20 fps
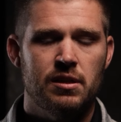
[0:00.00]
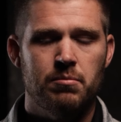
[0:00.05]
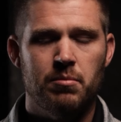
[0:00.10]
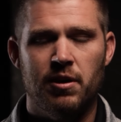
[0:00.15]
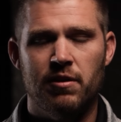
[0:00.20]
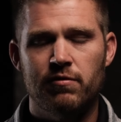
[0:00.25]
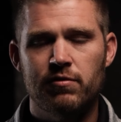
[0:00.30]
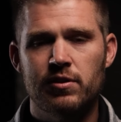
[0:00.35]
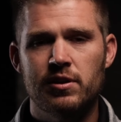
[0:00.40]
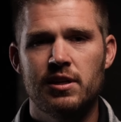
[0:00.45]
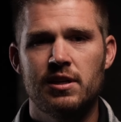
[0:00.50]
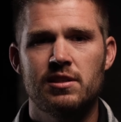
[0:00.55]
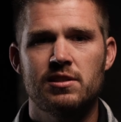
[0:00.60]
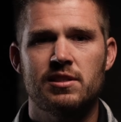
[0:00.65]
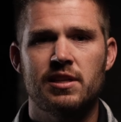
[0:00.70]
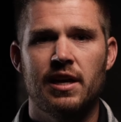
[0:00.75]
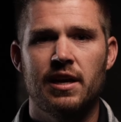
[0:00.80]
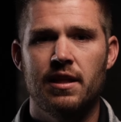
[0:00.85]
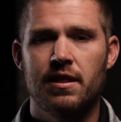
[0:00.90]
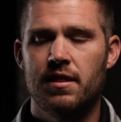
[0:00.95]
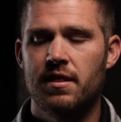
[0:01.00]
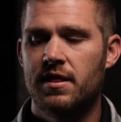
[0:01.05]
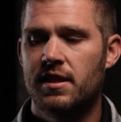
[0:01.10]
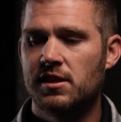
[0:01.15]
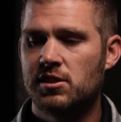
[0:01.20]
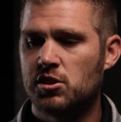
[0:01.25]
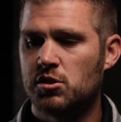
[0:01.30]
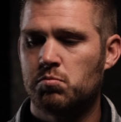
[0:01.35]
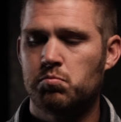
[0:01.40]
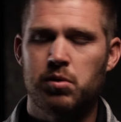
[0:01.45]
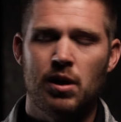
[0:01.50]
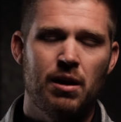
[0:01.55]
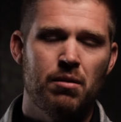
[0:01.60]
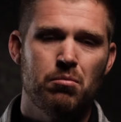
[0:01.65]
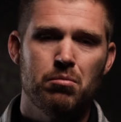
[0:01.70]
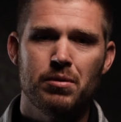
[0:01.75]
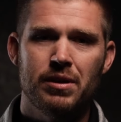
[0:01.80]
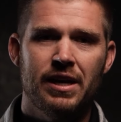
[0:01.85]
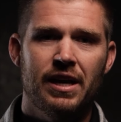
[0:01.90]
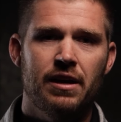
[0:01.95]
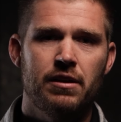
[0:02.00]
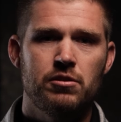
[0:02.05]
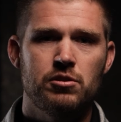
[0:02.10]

and my friends, hey, this is probably how